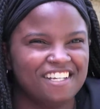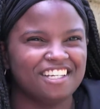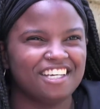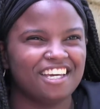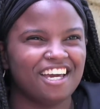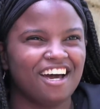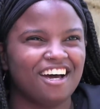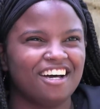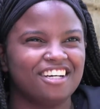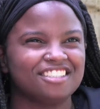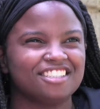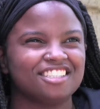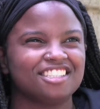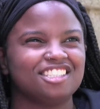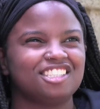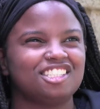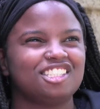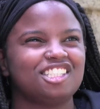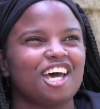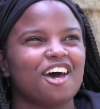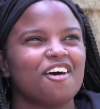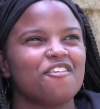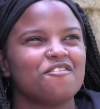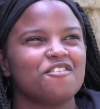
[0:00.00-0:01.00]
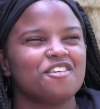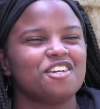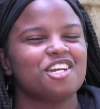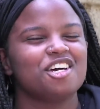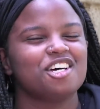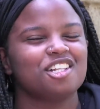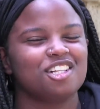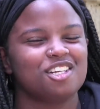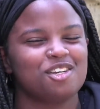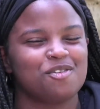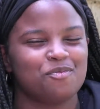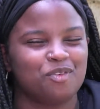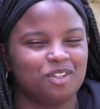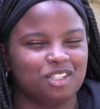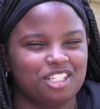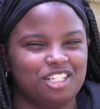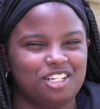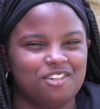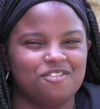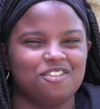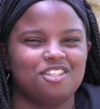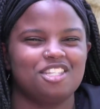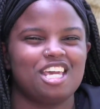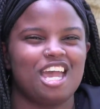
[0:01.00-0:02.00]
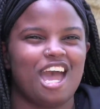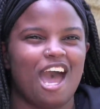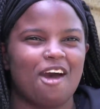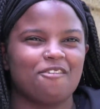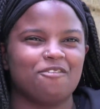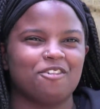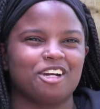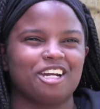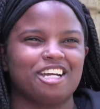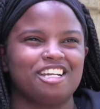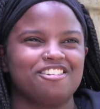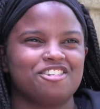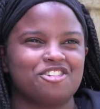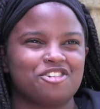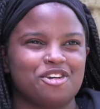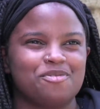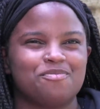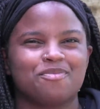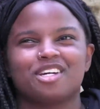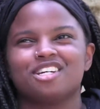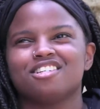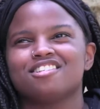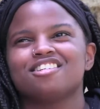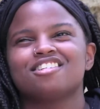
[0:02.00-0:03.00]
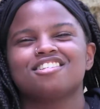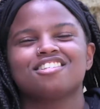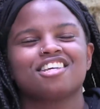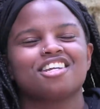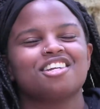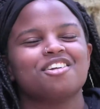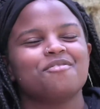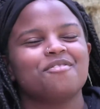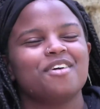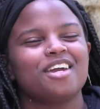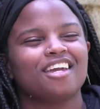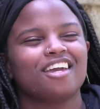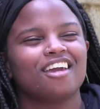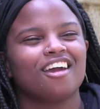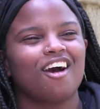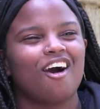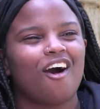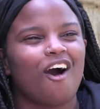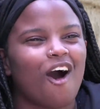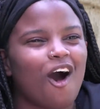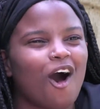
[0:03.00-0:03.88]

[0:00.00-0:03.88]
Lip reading: Yes, definitely believe in the African dream, because it's going to make it